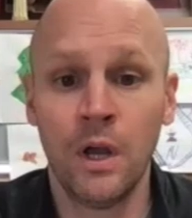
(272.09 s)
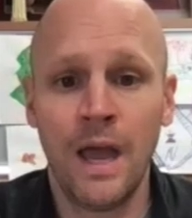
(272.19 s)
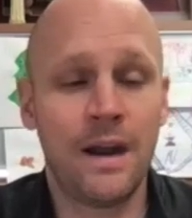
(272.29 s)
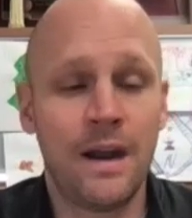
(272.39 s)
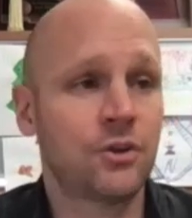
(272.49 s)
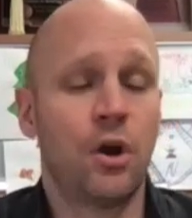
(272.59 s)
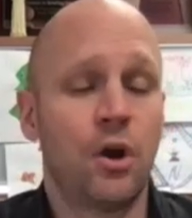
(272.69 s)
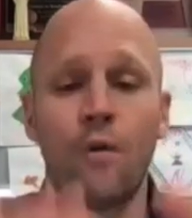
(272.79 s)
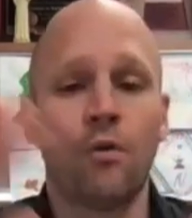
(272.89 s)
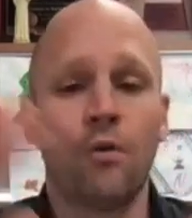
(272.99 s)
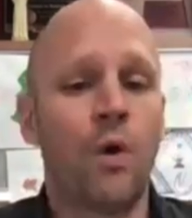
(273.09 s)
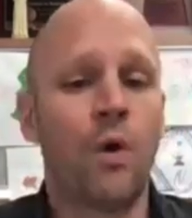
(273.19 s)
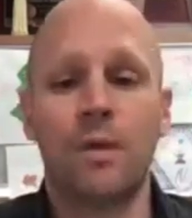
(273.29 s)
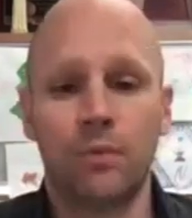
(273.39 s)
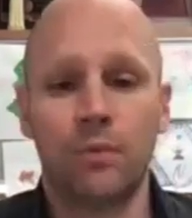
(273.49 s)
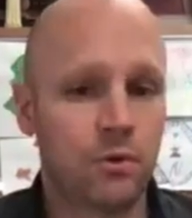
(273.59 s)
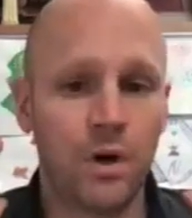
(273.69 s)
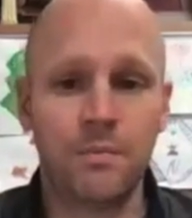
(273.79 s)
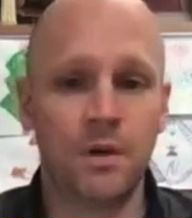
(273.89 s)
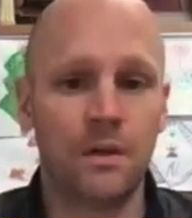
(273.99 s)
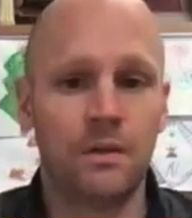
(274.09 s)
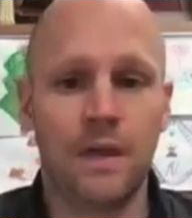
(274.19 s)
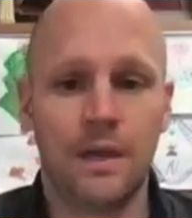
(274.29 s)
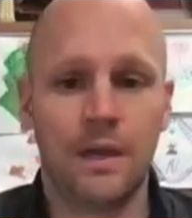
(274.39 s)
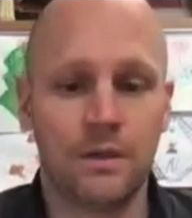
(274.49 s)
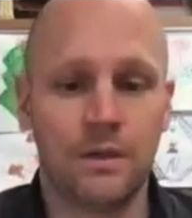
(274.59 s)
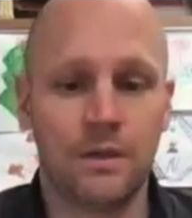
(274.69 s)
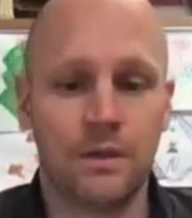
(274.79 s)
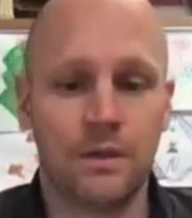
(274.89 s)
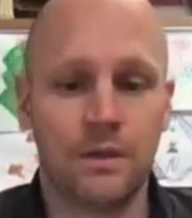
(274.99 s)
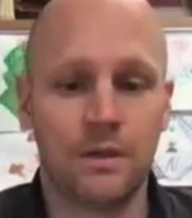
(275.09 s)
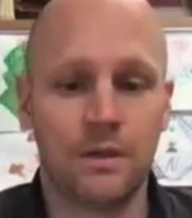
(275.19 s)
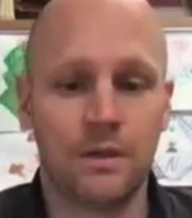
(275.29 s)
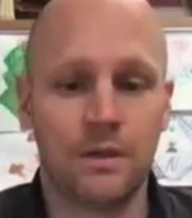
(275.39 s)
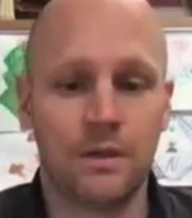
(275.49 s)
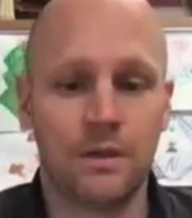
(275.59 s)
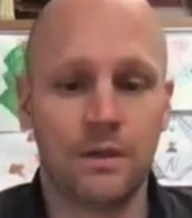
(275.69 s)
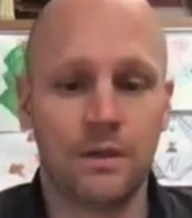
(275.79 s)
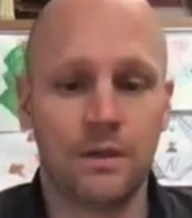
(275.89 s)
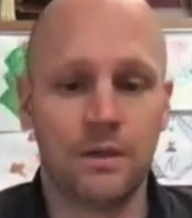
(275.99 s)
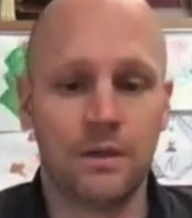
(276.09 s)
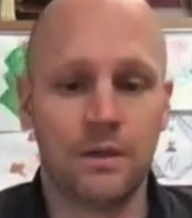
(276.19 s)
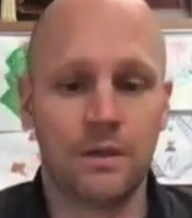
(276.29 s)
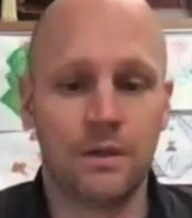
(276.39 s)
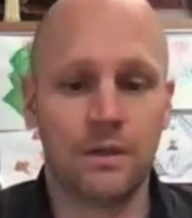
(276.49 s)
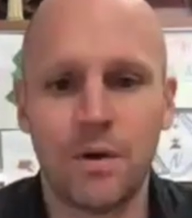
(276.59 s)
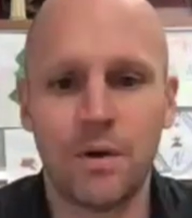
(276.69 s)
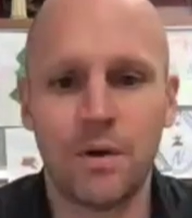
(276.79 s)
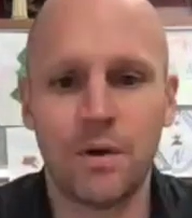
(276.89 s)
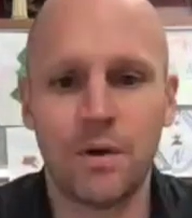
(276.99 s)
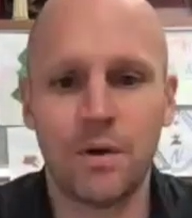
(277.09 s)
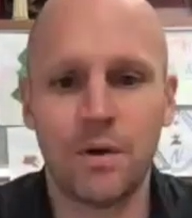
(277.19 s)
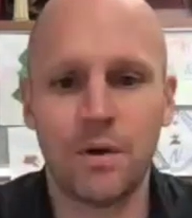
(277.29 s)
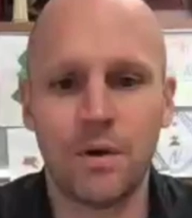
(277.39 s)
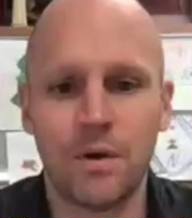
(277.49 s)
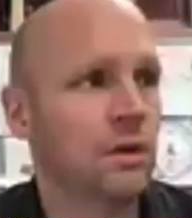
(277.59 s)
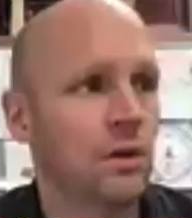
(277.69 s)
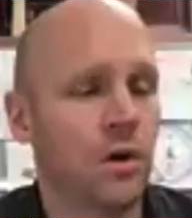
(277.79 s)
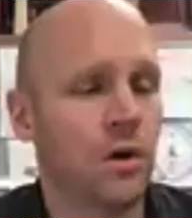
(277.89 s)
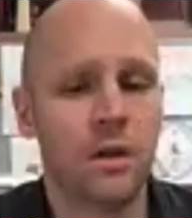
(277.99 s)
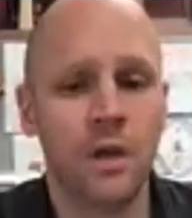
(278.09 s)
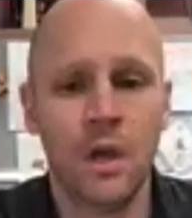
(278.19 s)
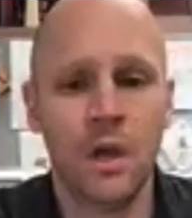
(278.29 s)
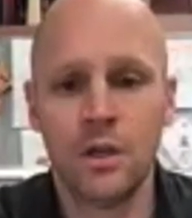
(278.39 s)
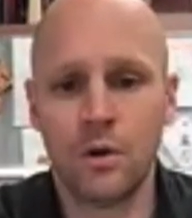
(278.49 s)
and not try to overwhelm them with 20 million things because they're still trying to navigate this pandemic a little bit and they're still working on